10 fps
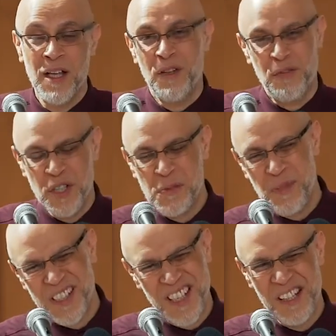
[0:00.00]
The first
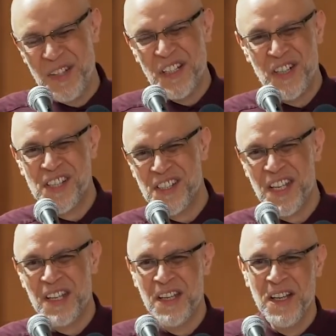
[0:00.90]
bit's kind of
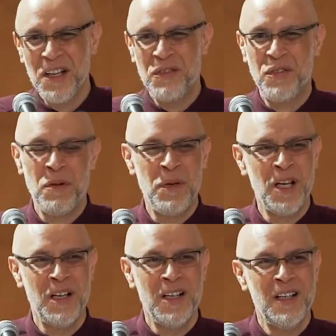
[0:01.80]
interesting from
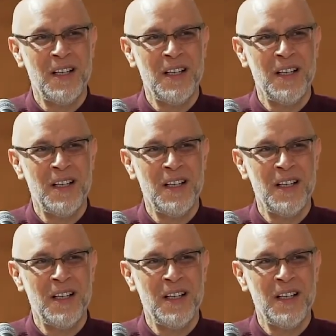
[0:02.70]
a